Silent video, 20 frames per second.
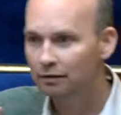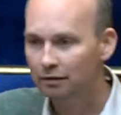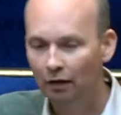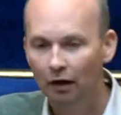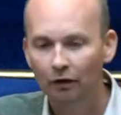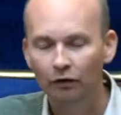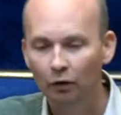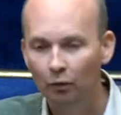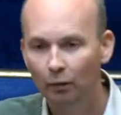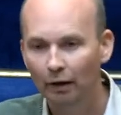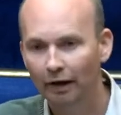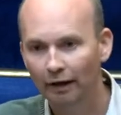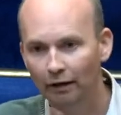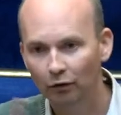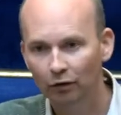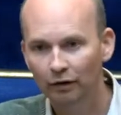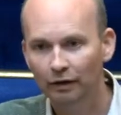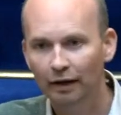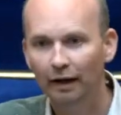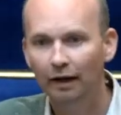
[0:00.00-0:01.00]
on the way
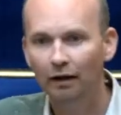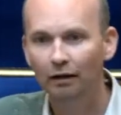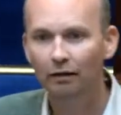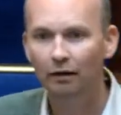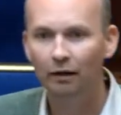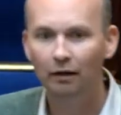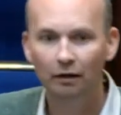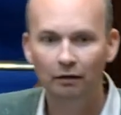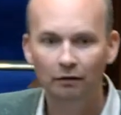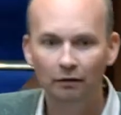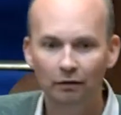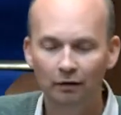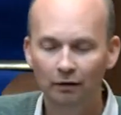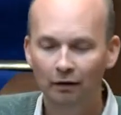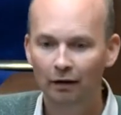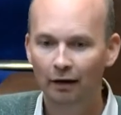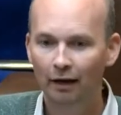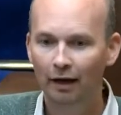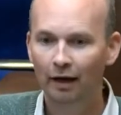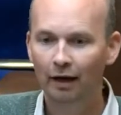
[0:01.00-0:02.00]
or there in,
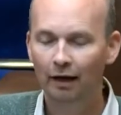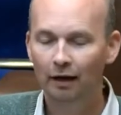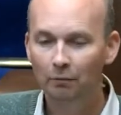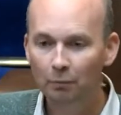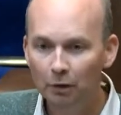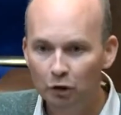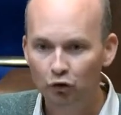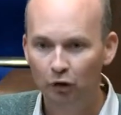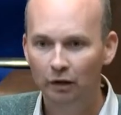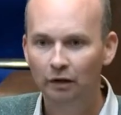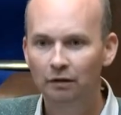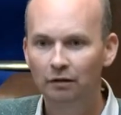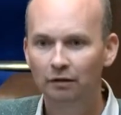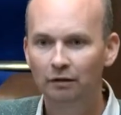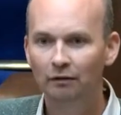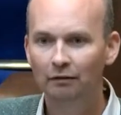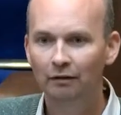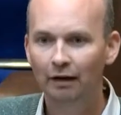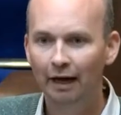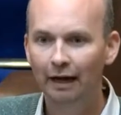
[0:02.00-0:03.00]
uh, in Madrid
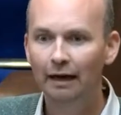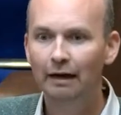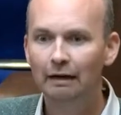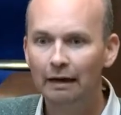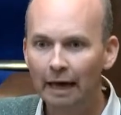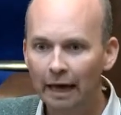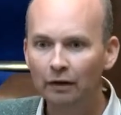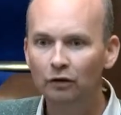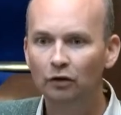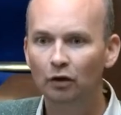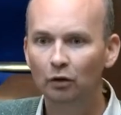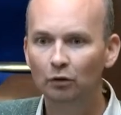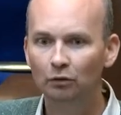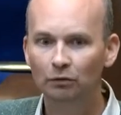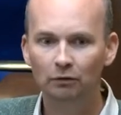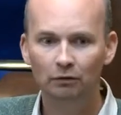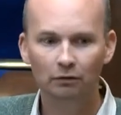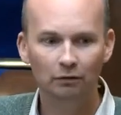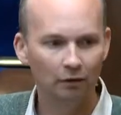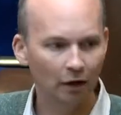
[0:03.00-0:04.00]
at a NATO
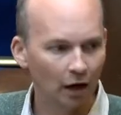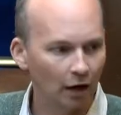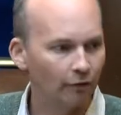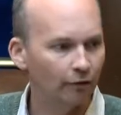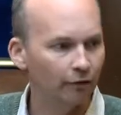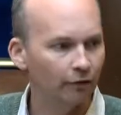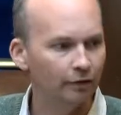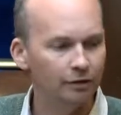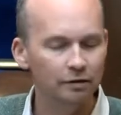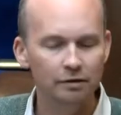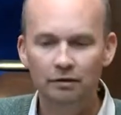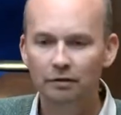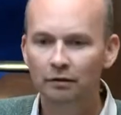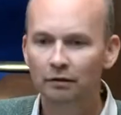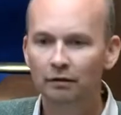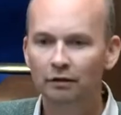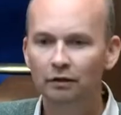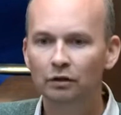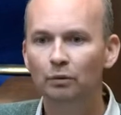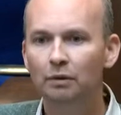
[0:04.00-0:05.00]
conference
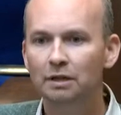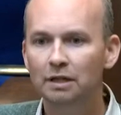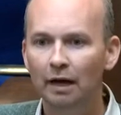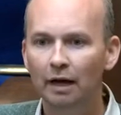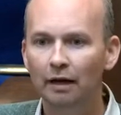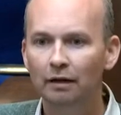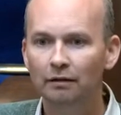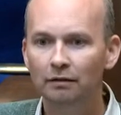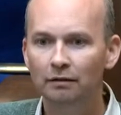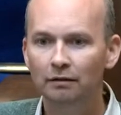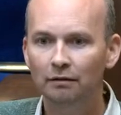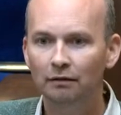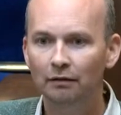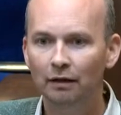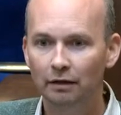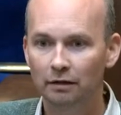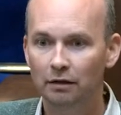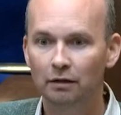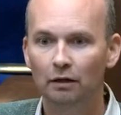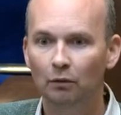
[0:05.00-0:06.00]
to attend
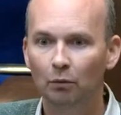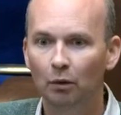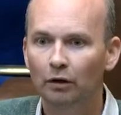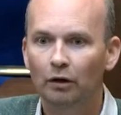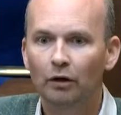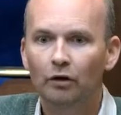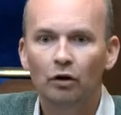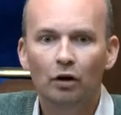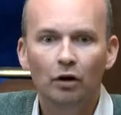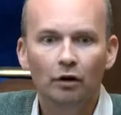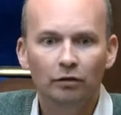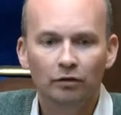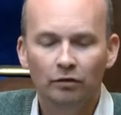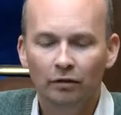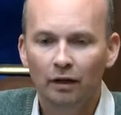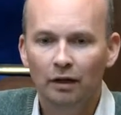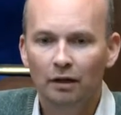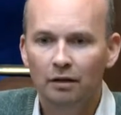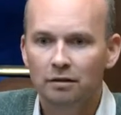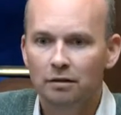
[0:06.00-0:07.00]
a dinner. What on earth
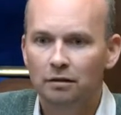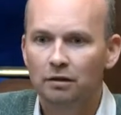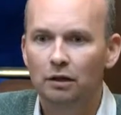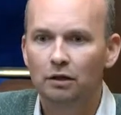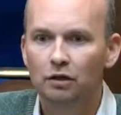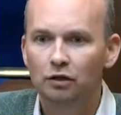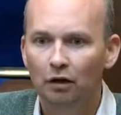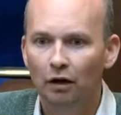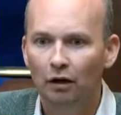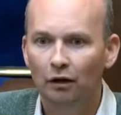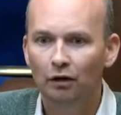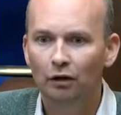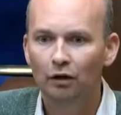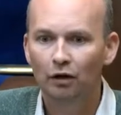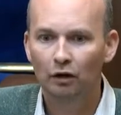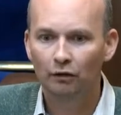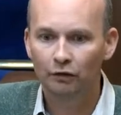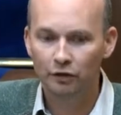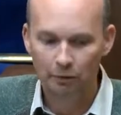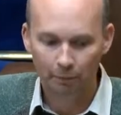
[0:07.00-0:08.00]
is the Taoiseach
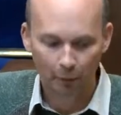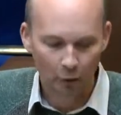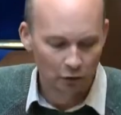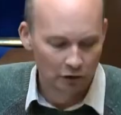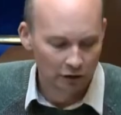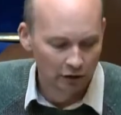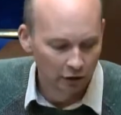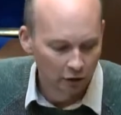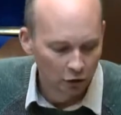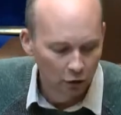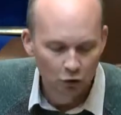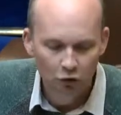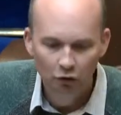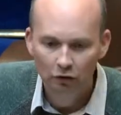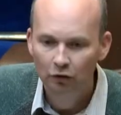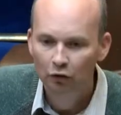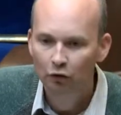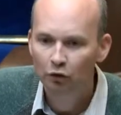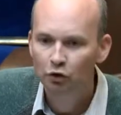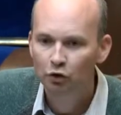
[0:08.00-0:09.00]
of a supposedly neutral
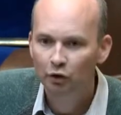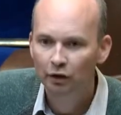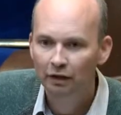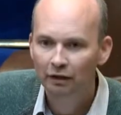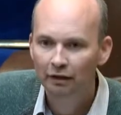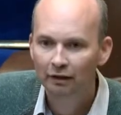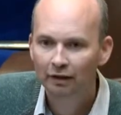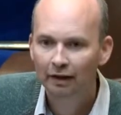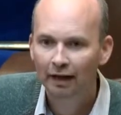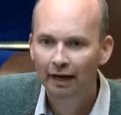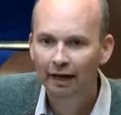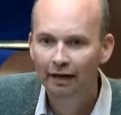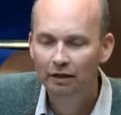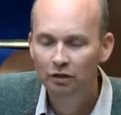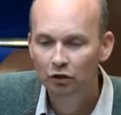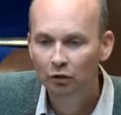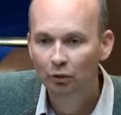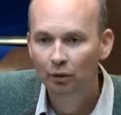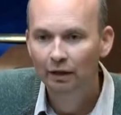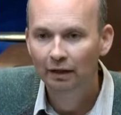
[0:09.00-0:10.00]
country uh,
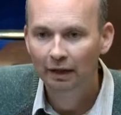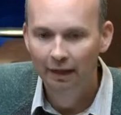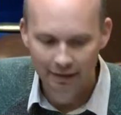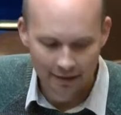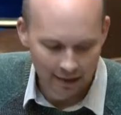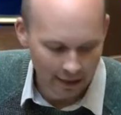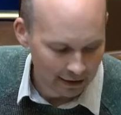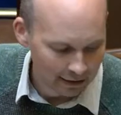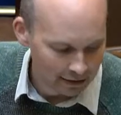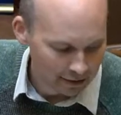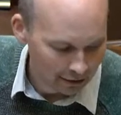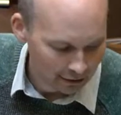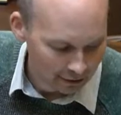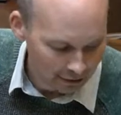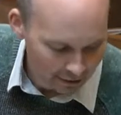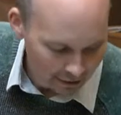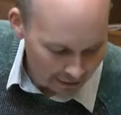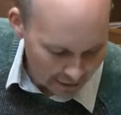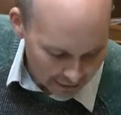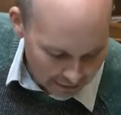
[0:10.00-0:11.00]
doing attending
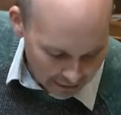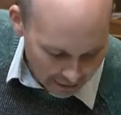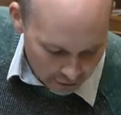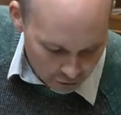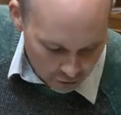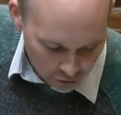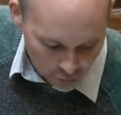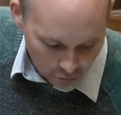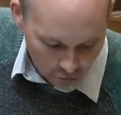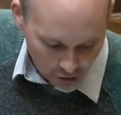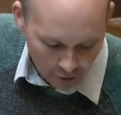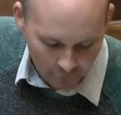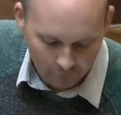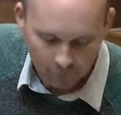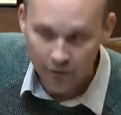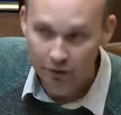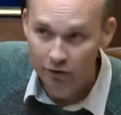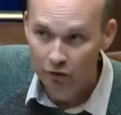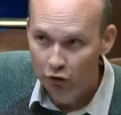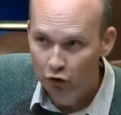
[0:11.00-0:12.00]
a NATO
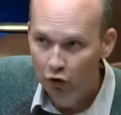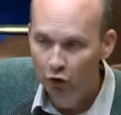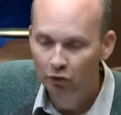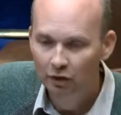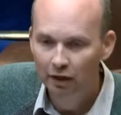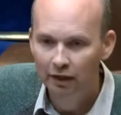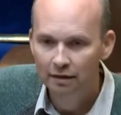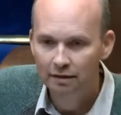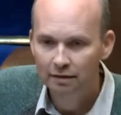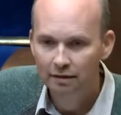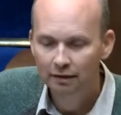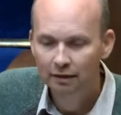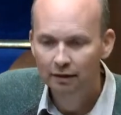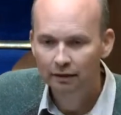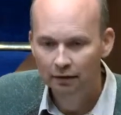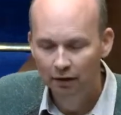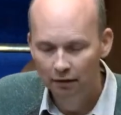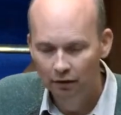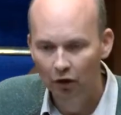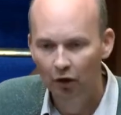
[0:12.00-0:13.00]
conference? The truth is
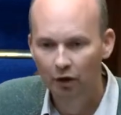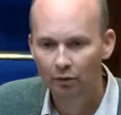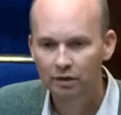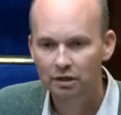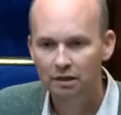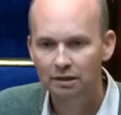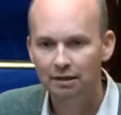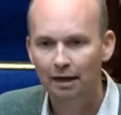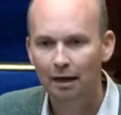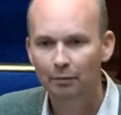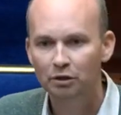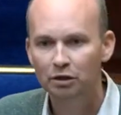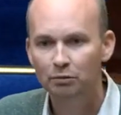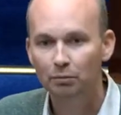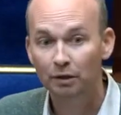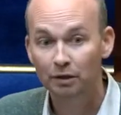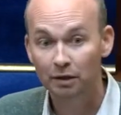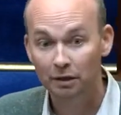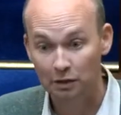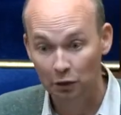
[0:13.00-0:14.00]
that the Irish
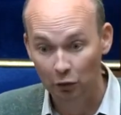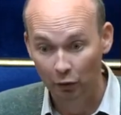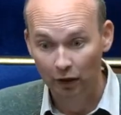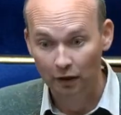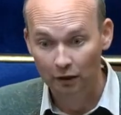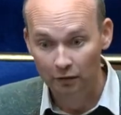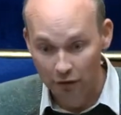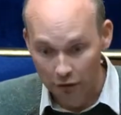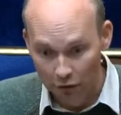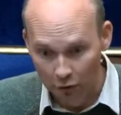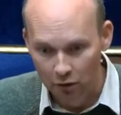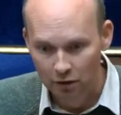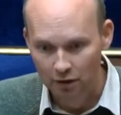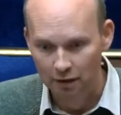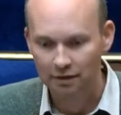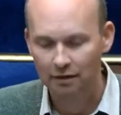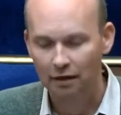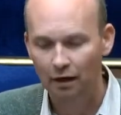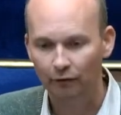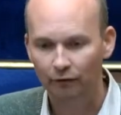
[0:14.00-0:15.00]
establishment is looking to use
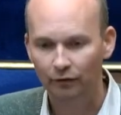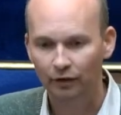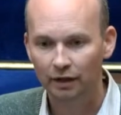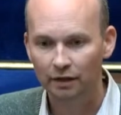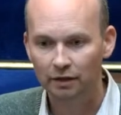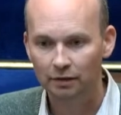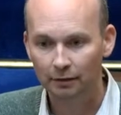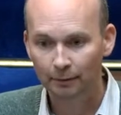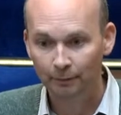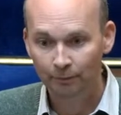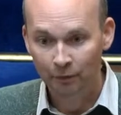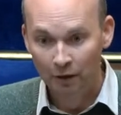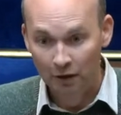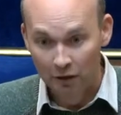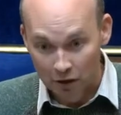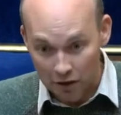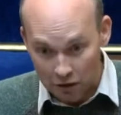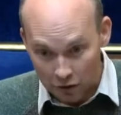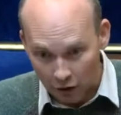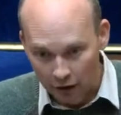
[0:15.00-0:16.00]
this conflict
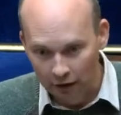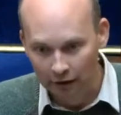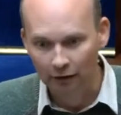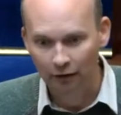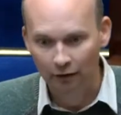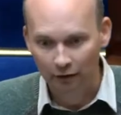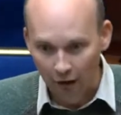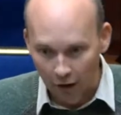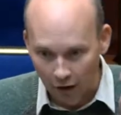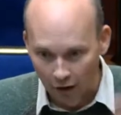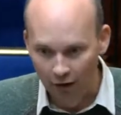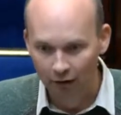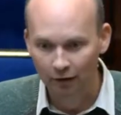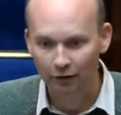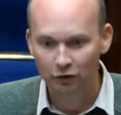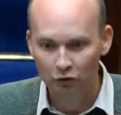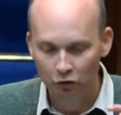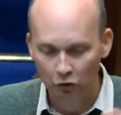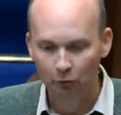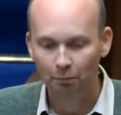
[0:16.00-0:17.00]
to sidle
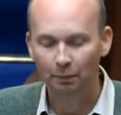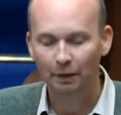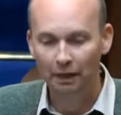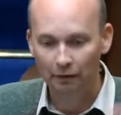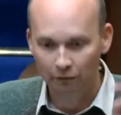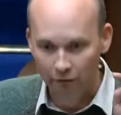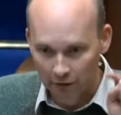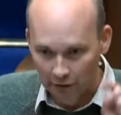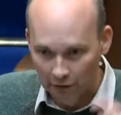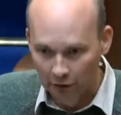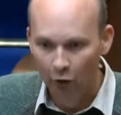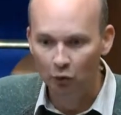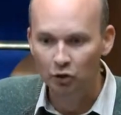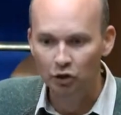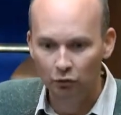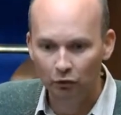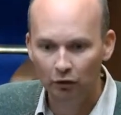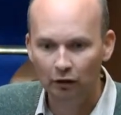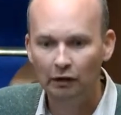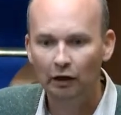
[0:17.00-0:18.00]
Ireland up even
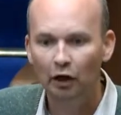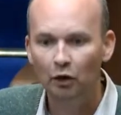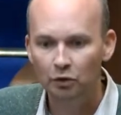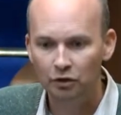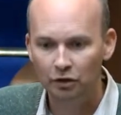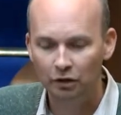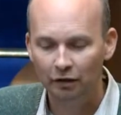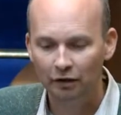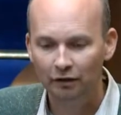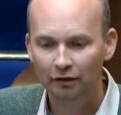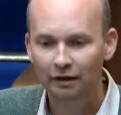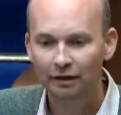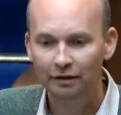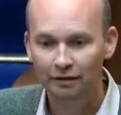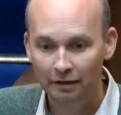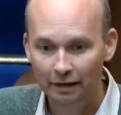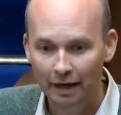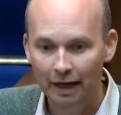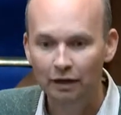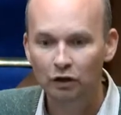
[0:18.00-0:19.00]
closer and closer
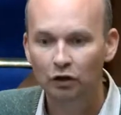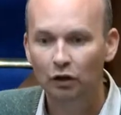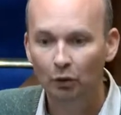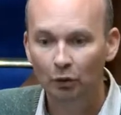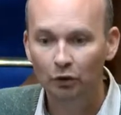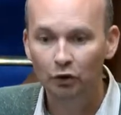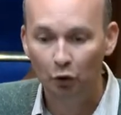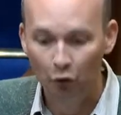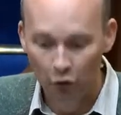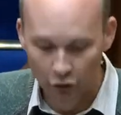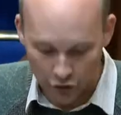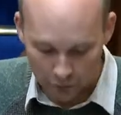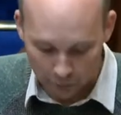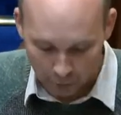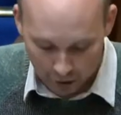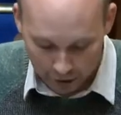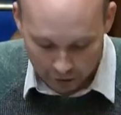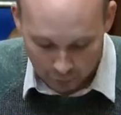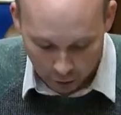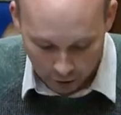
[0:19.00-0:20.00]
to NATO and to
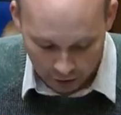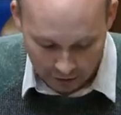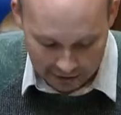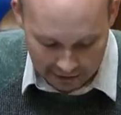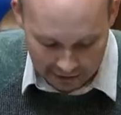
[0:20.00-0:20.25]
undermine what is